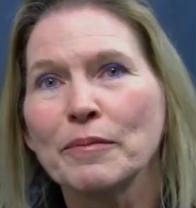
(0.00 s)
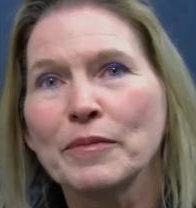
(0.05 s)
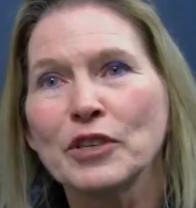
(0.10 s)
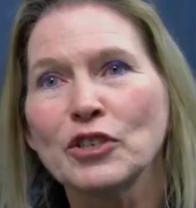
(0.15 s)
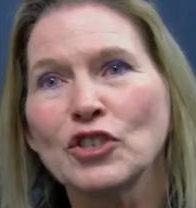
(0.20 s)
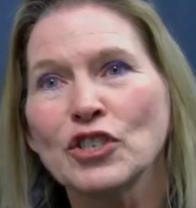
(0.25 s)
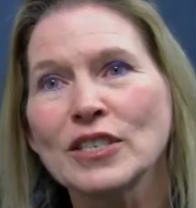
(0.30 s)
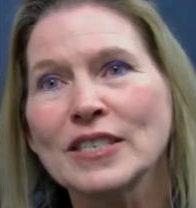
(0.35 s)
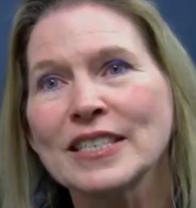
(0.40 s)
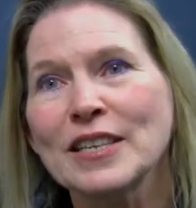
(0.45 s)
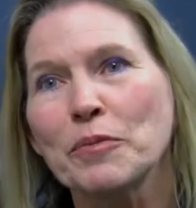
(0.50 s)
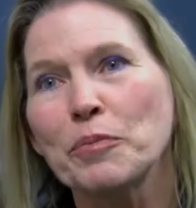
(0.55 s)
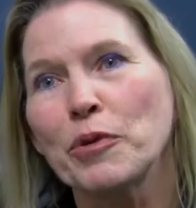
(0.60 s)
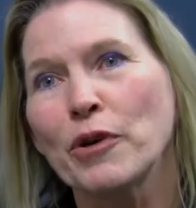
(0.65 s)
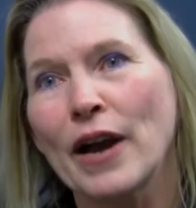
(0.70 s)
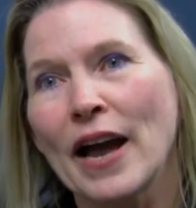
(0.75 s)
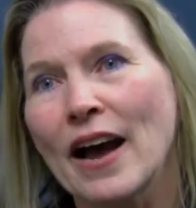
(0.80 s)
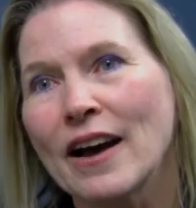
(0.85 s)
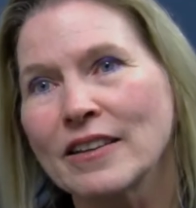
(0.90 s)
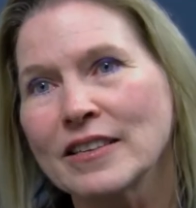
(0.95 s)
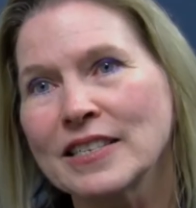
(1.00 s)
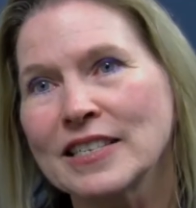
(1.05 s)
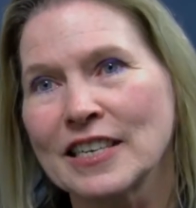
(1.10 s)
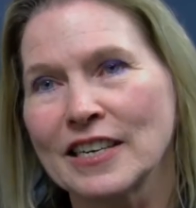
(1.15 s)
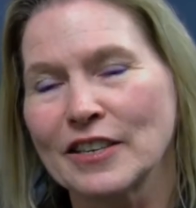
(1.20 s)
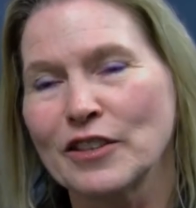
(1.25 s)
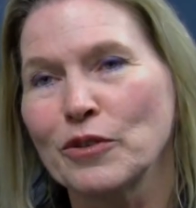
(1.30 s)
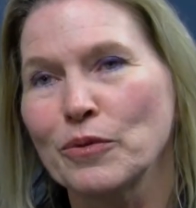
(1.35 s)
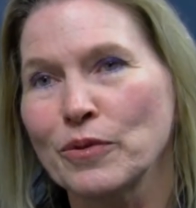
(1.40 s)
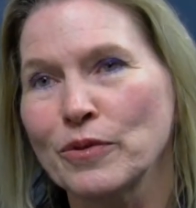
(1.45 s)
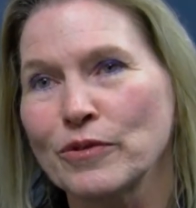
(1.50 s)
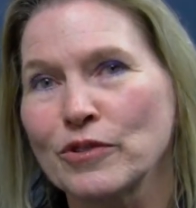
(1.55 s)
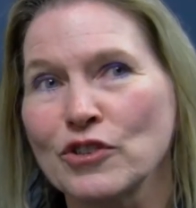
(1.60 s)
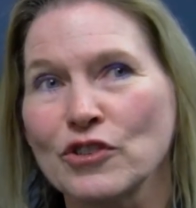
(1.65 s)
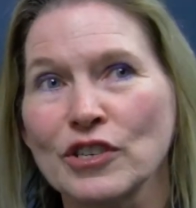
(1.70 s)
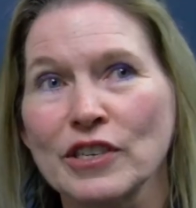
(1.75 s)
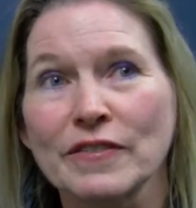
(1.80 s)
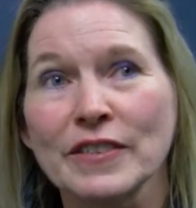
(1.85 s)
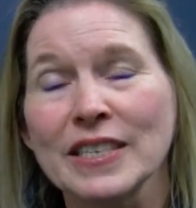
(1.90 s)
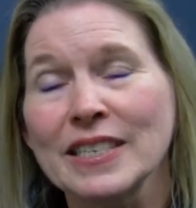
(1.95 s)
They're just so proud standing there with their
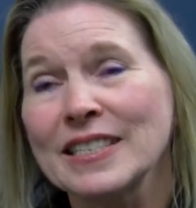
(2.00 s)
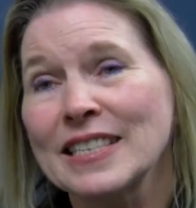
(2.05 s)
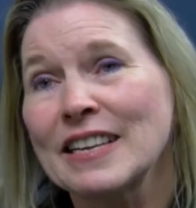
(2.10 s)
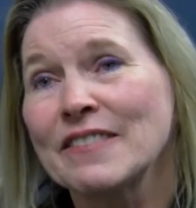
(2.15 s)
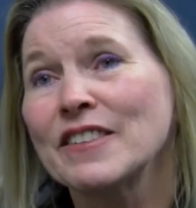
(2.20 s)
certificates.